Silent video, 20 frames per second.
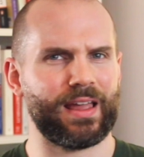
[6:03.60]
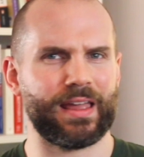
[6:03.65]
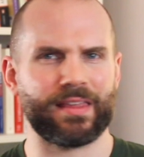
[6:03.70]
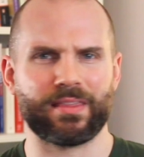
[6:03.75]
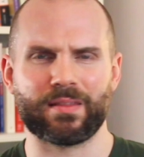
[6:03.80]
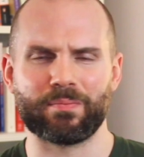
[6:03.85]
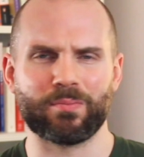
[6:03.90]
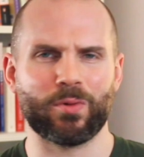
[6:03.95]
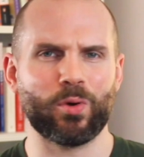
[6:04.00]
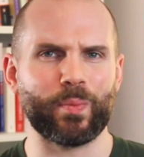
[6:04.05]
in
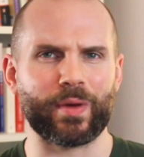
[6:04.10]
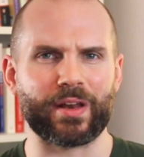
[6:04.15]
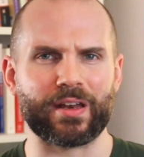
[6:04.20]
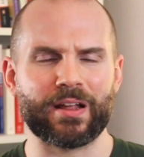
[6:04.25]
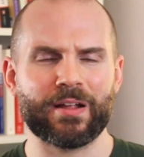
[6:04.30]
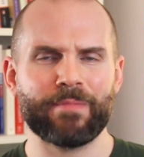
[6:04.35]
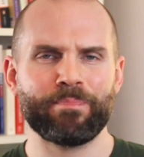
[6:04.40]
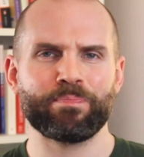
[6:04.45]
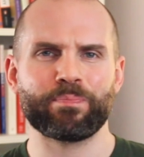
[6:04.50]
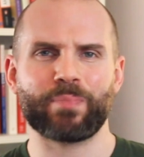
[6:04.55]
the moment,
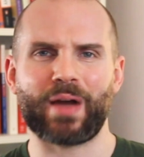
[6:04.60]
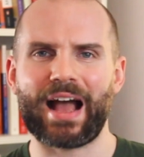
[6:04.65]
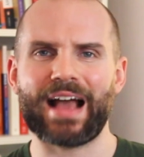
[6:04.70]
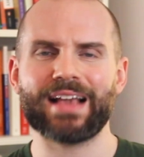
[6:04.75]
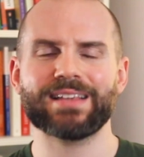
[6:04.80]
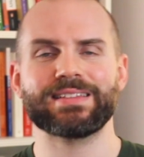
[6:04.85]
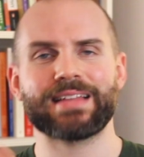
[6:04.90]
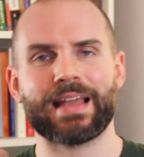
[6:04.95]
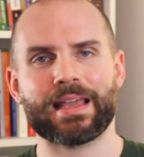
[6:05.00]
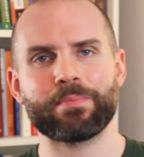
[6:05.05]
but
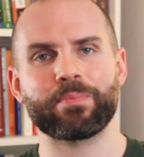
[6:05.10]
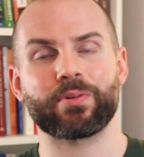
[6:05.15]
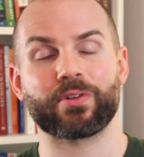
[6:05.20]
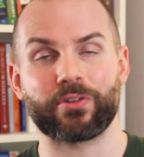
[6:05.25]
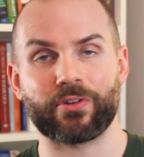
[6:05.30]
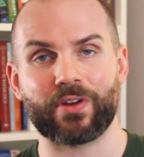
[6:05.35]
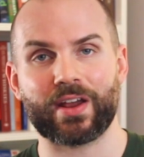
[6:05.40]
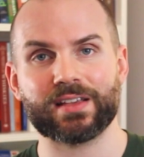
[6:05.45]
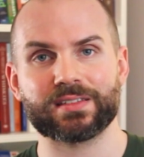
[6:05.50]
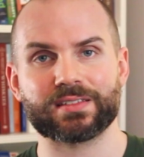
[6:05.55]
as time
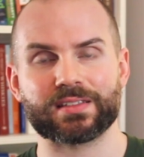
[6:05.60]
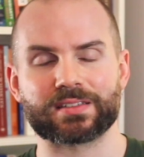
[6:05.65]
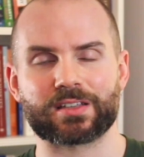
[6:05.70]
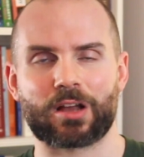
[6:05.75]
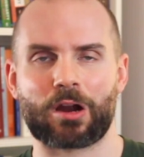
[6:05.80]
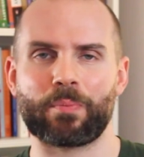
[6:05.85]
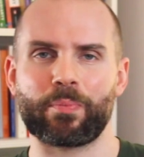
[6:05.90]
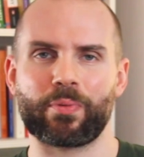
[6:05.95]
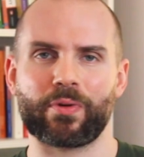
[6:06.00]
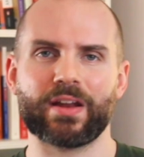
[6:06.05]
progresses,
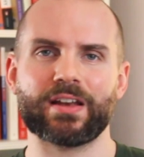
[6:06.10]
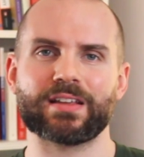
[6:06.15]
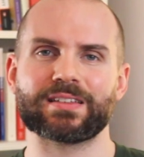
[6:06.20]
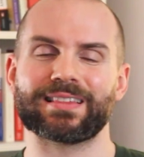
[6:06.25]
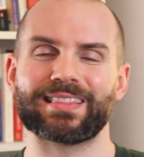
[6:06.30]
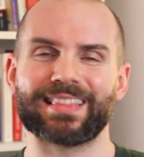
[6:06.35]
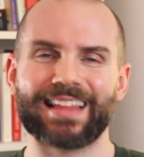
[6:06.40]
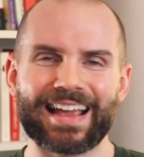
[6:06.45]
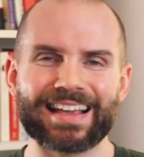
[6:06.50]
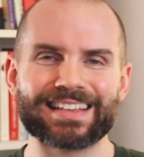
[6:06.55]
our brain is
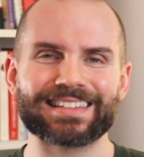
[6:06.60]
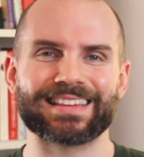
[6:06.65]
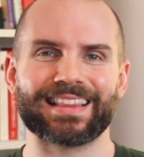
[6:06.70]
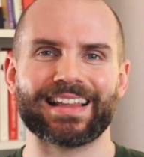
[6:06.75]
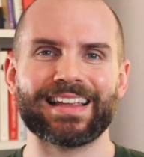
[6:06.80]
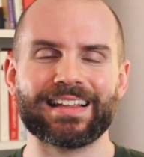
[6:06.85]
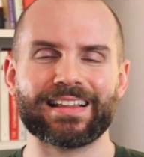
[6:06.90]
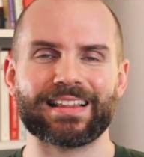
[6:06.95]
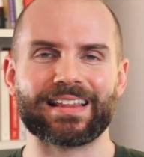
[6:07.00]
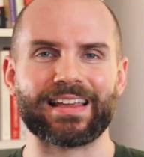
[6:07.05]
less
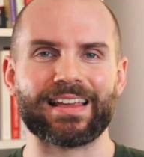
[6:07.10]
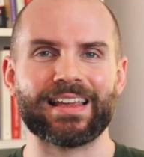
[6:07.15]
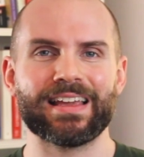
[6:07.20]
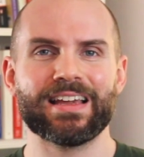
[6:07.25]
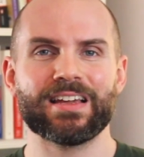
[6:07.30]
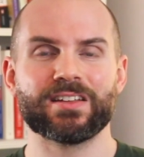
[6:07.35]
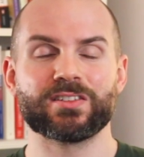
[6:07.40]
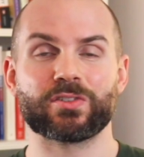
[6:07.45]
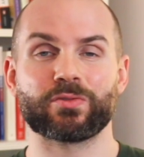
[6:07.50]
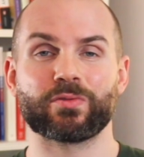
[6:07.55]
likely
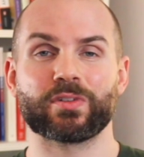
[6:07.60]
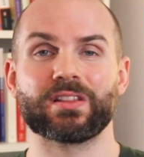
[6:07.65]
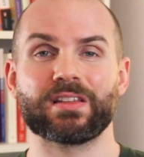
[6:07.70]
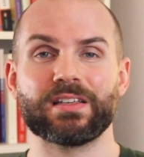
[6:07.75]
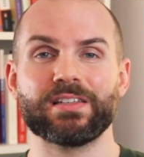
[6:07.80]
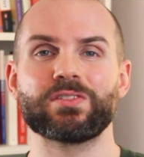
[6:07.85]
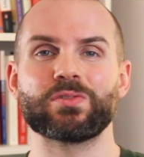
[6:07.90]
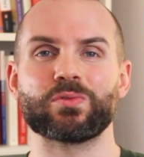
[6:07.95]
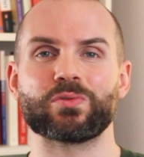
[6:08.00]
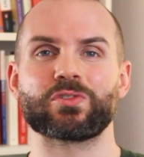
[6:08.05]
to
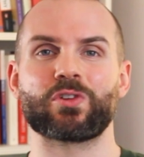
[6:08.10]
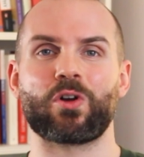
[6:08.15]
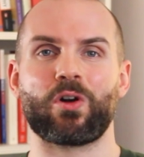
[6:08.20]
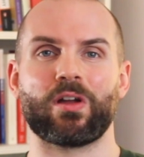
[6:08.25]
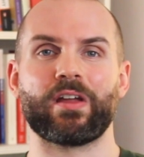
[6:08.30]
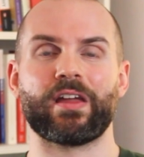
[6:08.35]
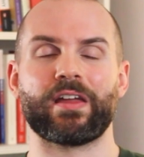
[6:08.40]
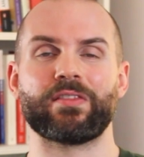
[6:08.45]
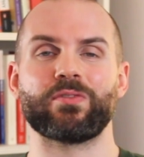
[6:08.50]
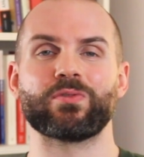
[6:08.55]
release
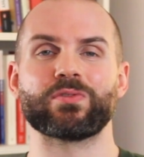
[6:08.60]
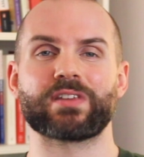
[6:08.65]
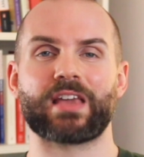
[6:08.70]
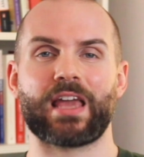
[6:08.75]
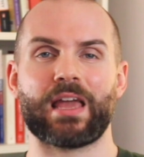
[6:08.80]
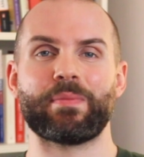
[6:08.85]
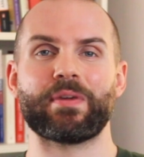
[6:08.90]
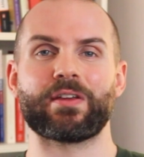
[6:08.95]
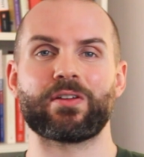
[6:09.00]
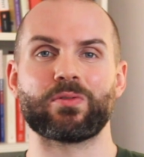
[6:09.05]
those
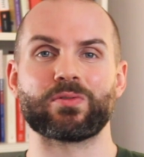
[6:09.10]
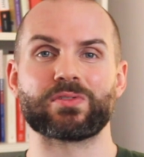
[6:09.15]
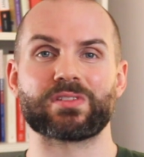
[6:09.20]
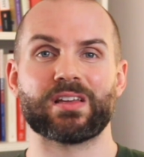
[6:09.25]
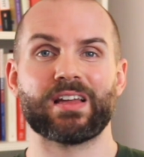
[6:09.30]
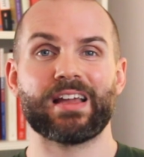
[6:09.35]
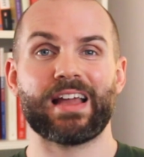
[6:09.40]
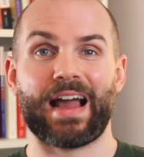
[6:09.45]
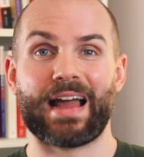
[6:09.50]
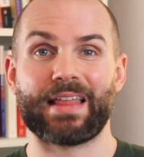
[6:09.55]
chemicals
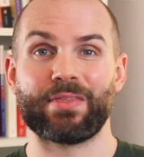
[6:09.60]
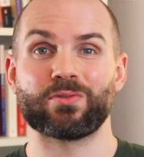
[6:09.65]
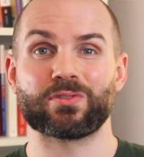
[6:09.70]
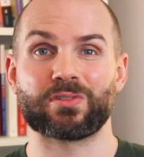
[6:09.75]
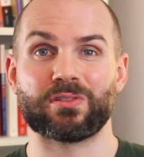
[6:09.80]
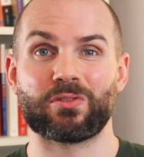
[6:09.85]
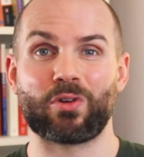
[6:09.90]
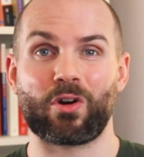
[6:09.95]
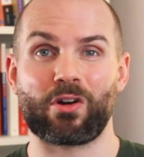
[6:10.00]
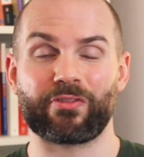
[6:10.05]
and those
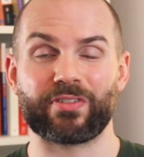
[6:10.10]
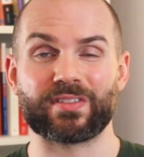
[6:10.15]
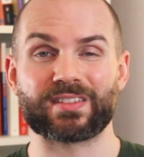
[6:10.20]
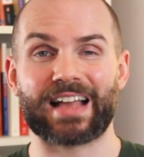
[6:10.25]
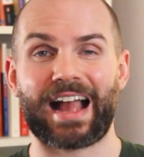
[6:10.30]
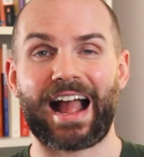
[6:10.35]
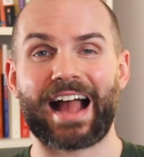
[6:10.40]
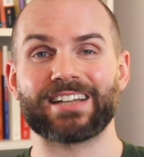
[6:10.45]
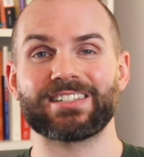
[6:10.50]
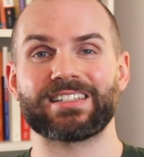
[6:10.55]
endorphins
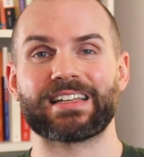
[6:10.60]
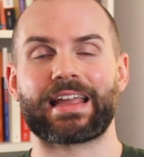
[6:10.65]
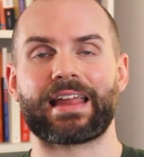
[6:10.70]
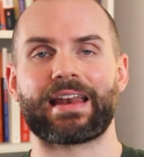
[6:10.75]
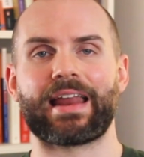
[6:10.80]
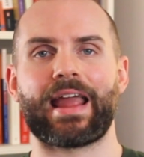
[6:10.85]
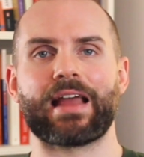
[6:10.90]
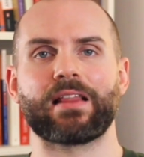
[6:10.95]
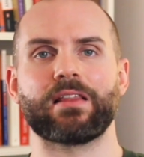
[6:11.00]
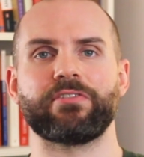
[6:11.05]
that actually
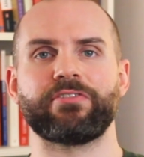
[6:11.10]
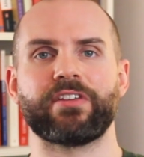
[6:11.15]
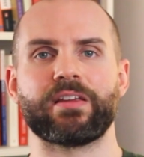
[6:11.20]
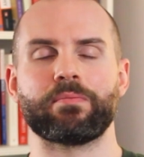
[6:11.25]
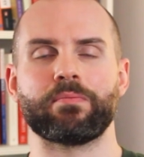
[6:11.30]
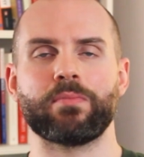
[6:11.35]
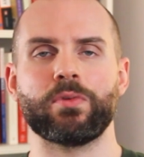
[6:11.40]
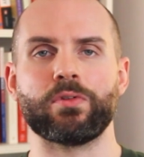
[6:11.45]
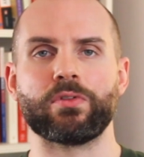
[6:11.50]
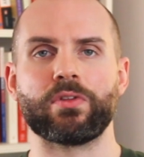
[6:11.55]
can elevate
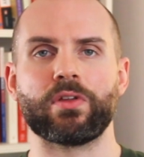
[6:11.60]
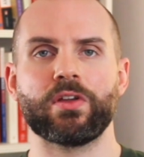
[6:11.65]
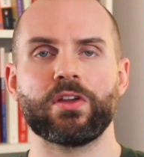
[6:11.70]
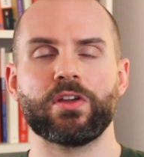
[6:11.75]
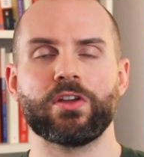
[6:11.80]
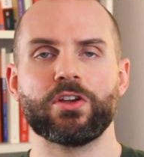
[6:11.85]
mood.